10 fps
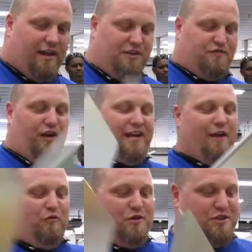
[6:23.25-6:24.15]
It's funny
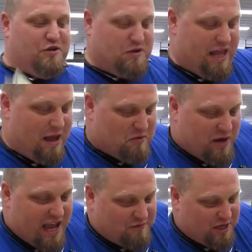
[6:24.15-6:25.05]
everyone's doing that, but we
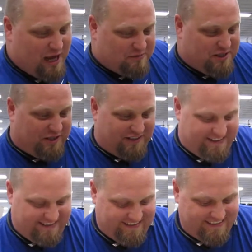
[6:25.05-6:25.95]
have jobs that are,
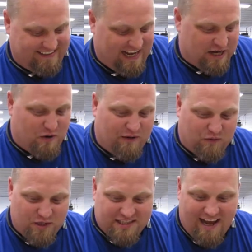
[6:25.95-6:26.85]
I know
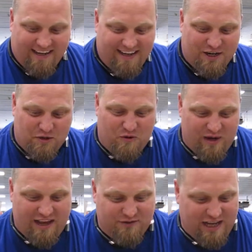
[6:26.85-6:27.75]
everyone's not here, but we
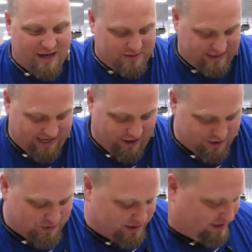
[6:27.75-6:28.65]
have jobs that they aren't
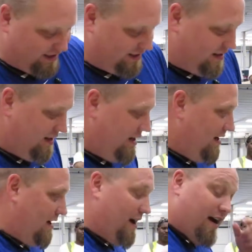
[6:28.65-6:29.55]
doing it
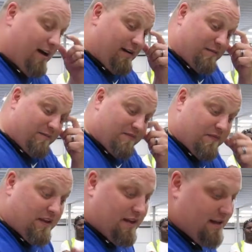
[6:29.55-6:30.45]
on.
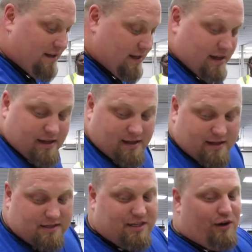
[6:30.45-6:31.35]

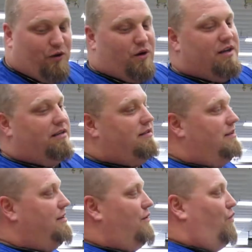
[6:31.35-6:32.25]
So
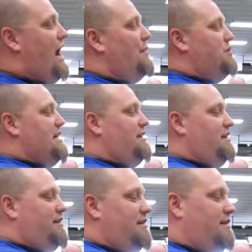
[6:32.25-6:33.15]
wrapping
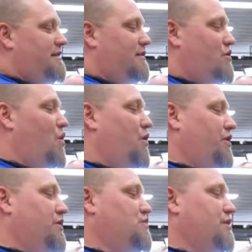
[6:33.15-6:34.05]

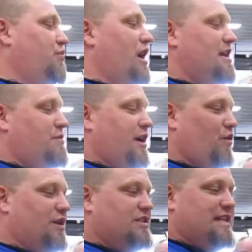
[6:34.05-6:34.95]
corners with brake metal,
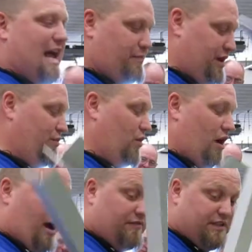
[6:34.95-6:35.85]
which is happening more
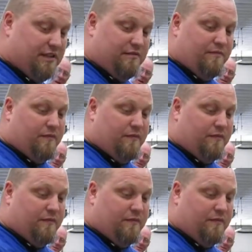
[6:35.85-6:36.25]
often,